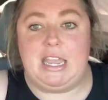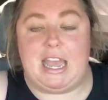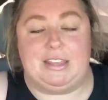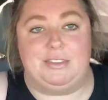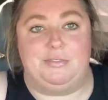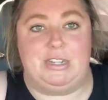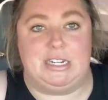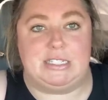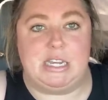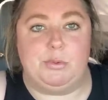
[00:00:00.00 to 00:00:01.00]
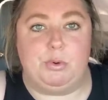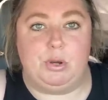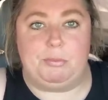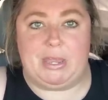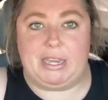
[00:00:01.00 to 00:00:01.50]
at the Phoenix
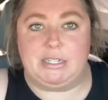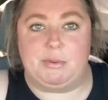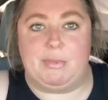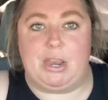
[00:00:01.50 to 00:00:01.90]
airport, picked up my